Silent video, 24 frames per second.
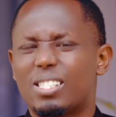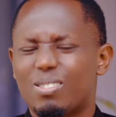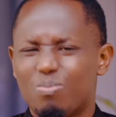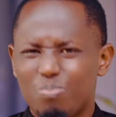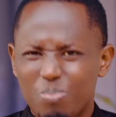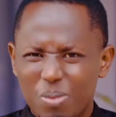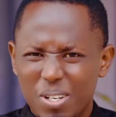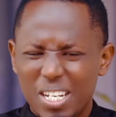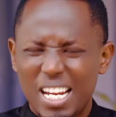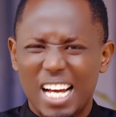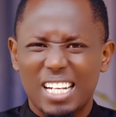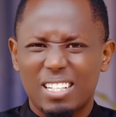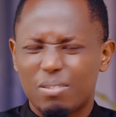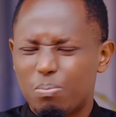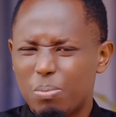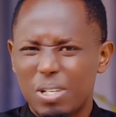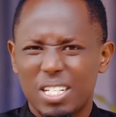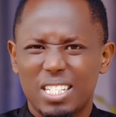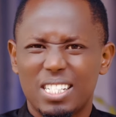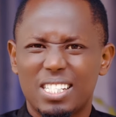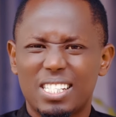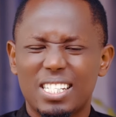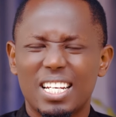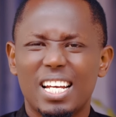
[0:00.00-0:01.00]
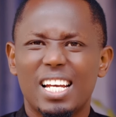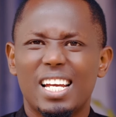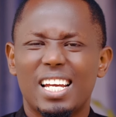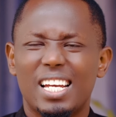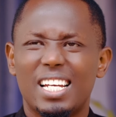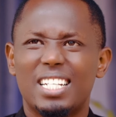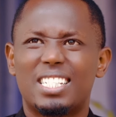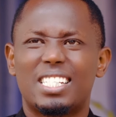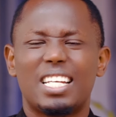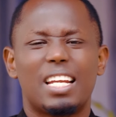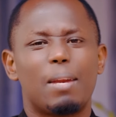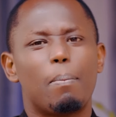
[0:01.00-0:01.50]
that means
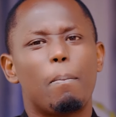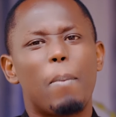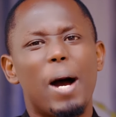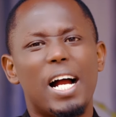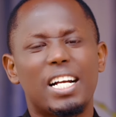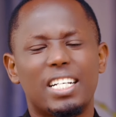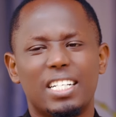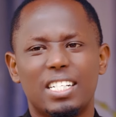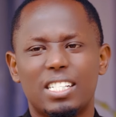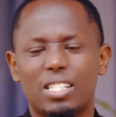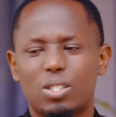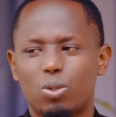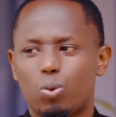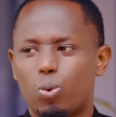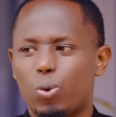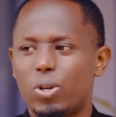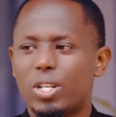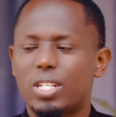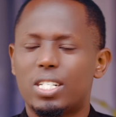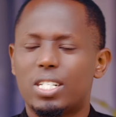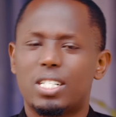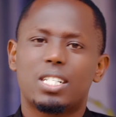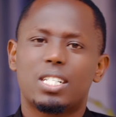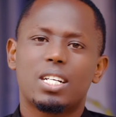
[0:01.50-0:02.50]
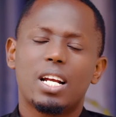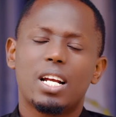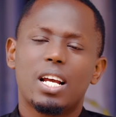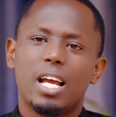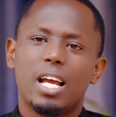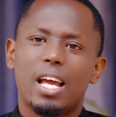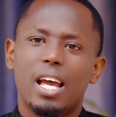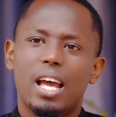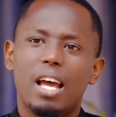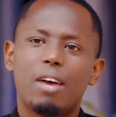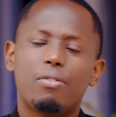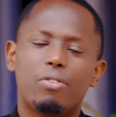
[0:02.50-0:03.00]
it's an emergency which
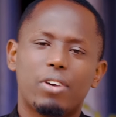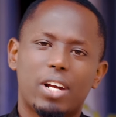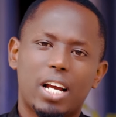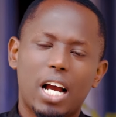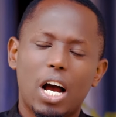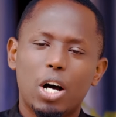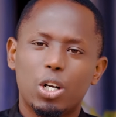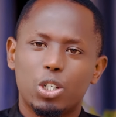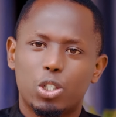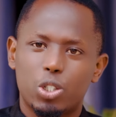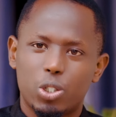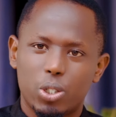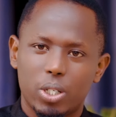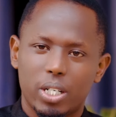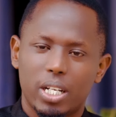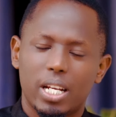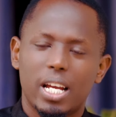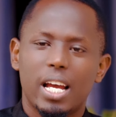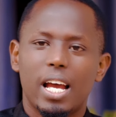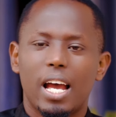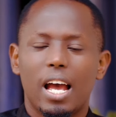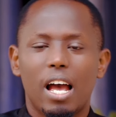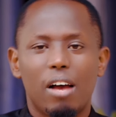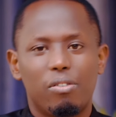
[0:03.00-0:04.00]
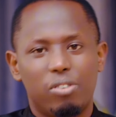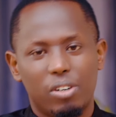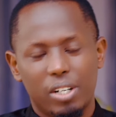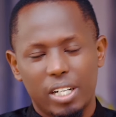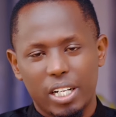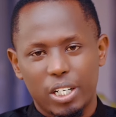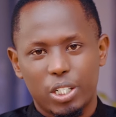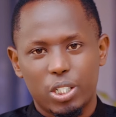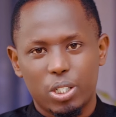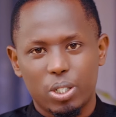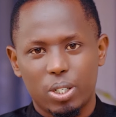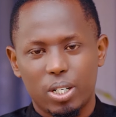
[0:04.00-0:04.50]
every country, every
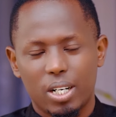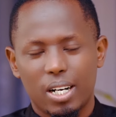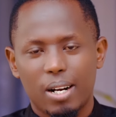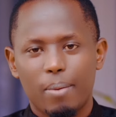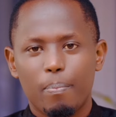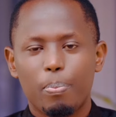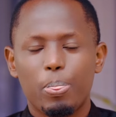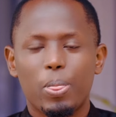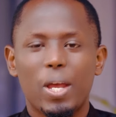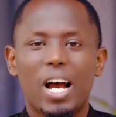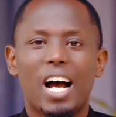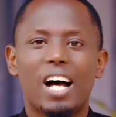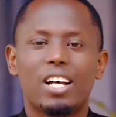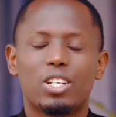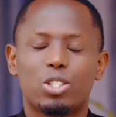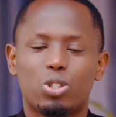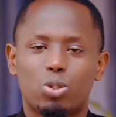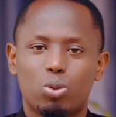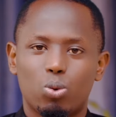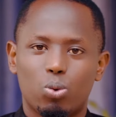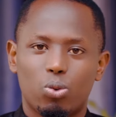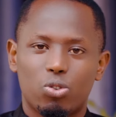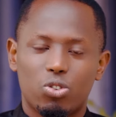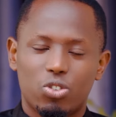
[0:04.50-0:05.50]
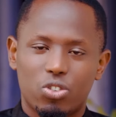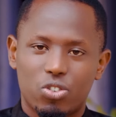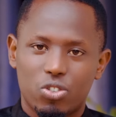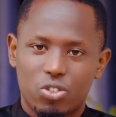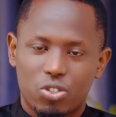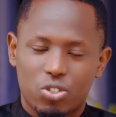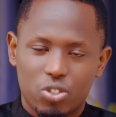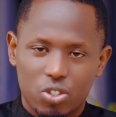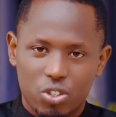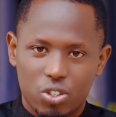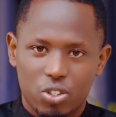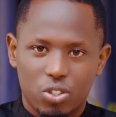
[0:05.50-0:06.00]
nation has to
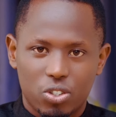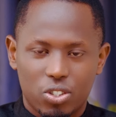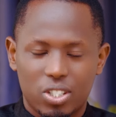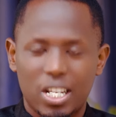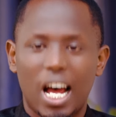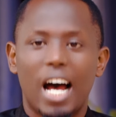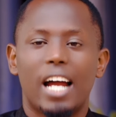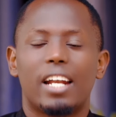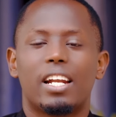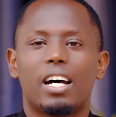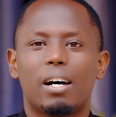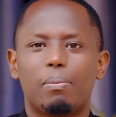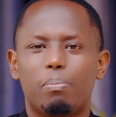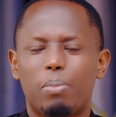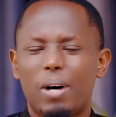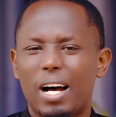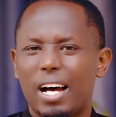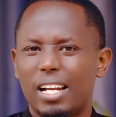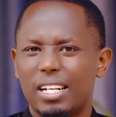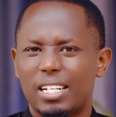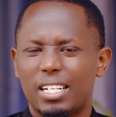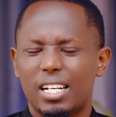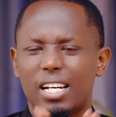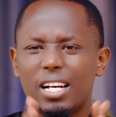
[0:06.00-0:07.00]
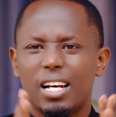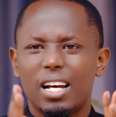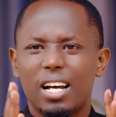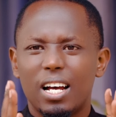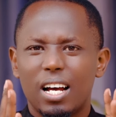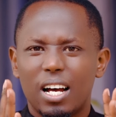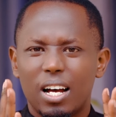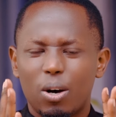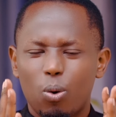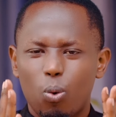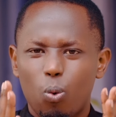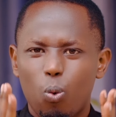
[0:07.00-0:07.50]
stand up and
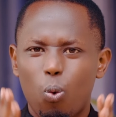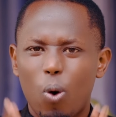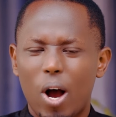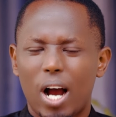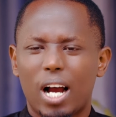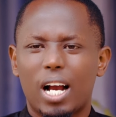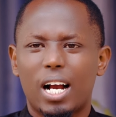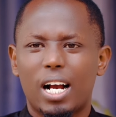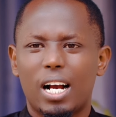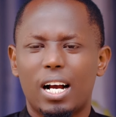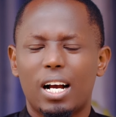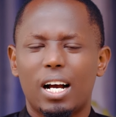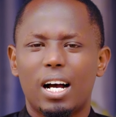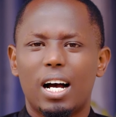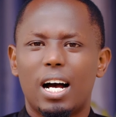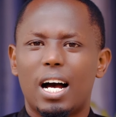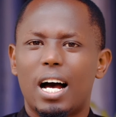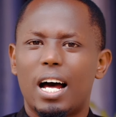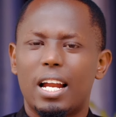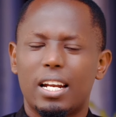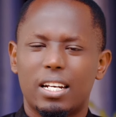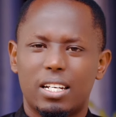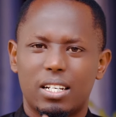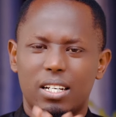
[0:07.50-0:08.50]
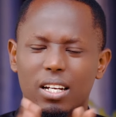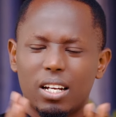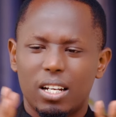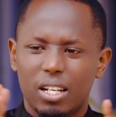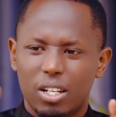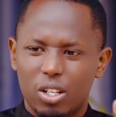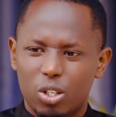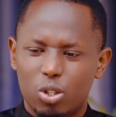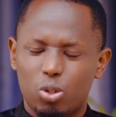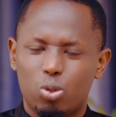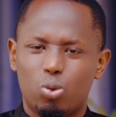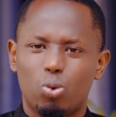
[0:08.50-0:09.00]
work and
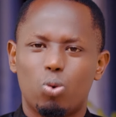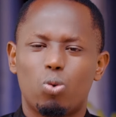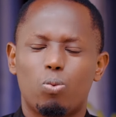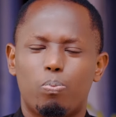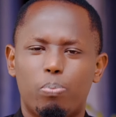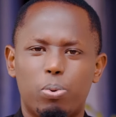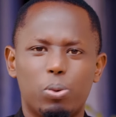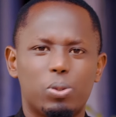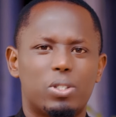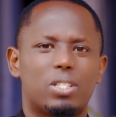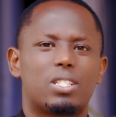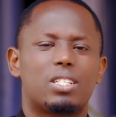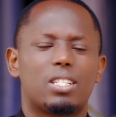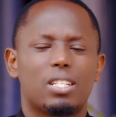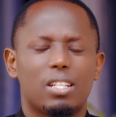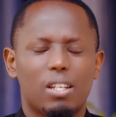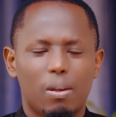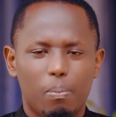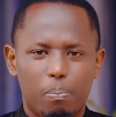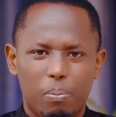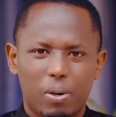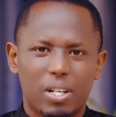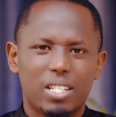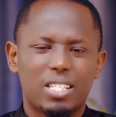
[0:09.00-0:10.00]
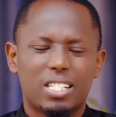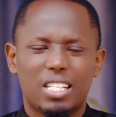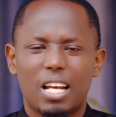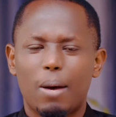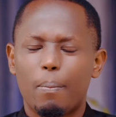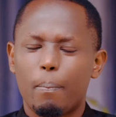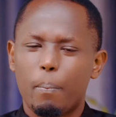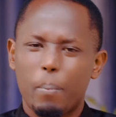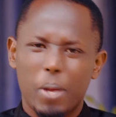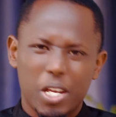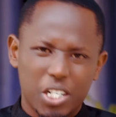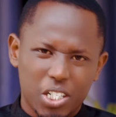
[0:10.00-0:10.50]
put in place
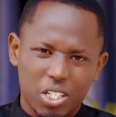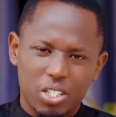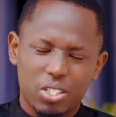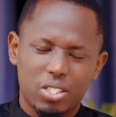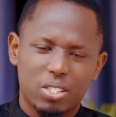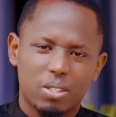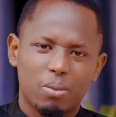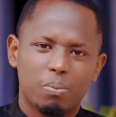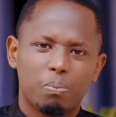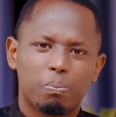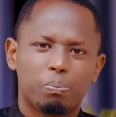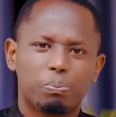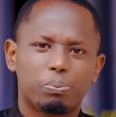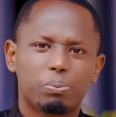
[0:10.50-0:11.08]
some measures